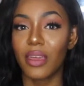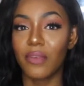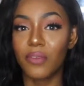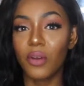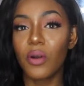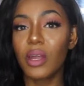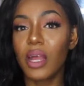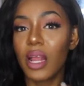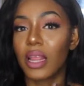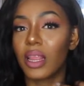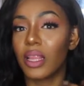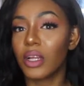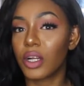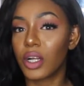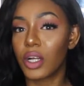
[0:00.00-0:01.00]
if you want
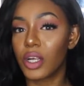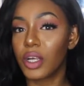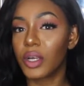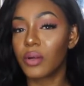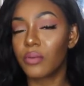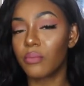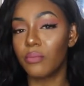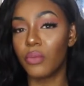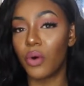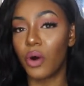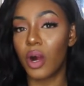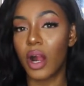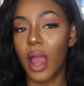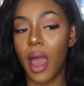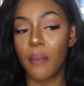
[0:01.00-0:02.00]
to hear
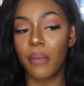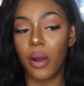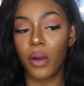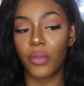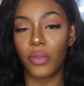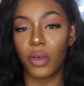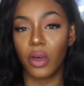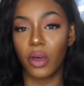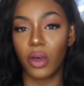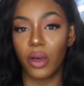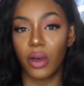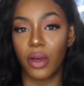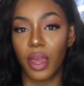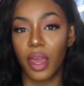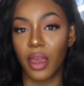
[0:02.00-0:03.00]
more about
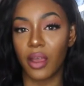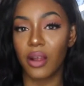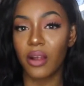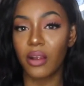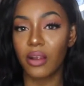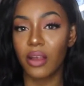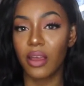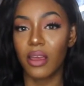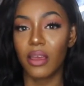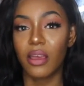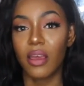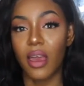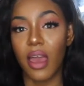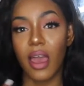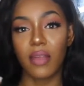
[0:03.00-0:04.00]
the hair
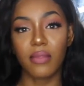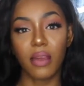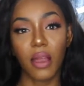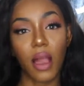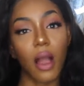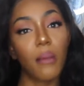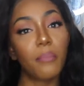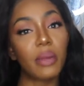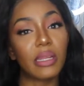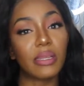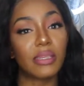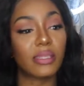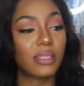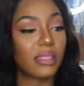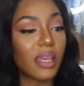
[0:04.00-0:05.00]
and the company
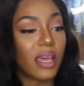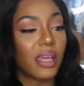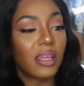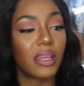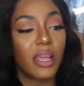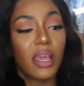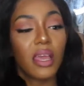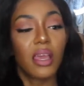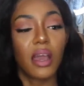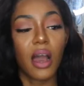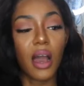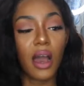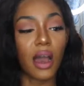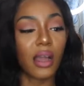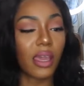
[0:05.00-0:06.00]
Dorsanee,
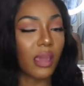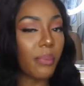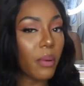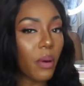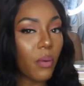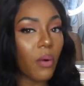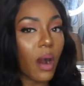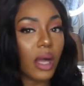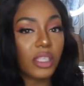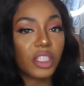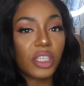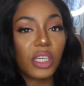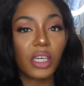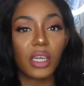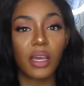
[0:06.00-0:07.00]
keep on
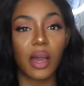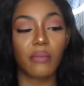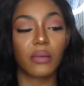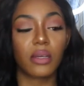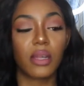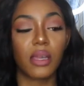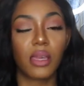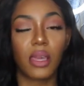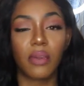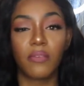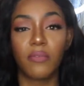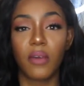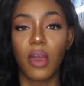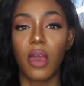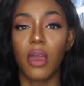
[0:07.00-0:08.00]
watching. I'm gonna
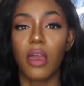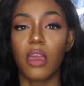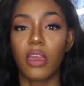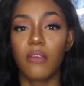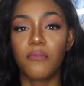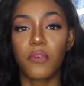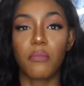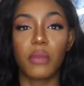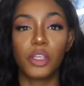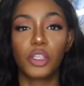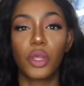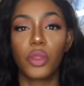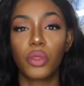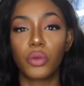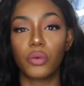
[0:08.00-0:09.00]
give
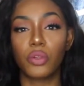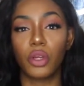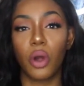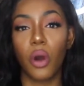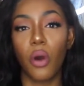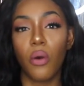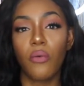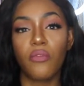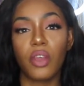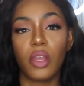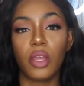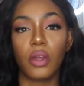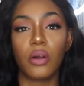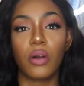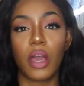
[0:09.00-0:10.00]
information through the whole
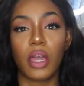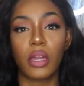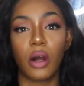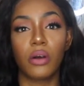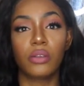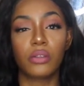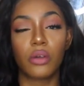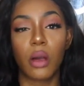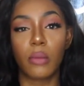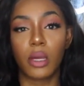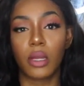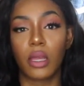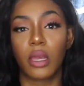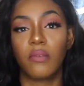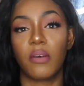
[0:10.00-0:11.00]
video, and also I'm
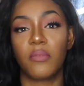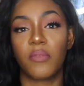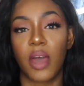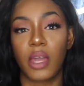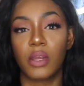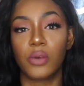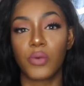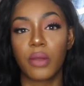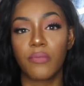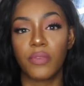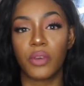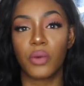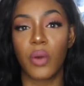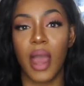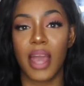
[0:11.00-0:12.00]
gonna give a final
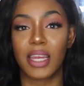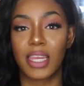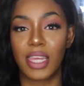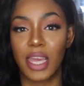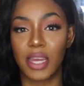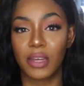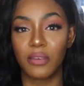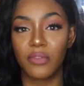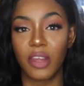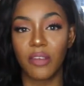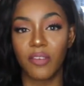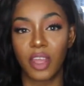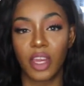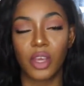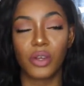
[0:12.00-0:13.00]
review at the end of
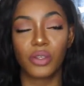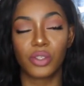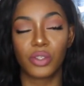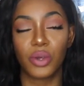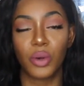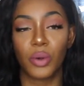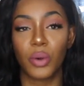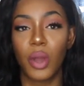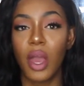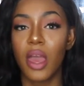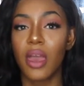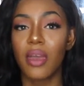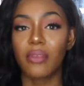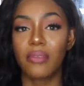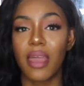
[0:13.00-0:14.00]
the video, so
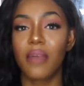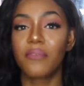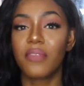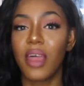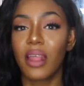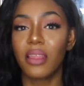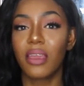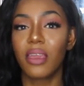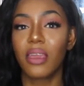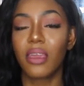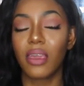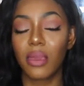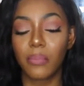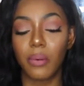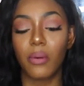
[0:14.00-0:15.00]
definitely
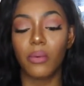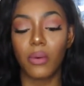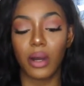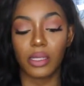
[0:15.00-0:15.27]
keep on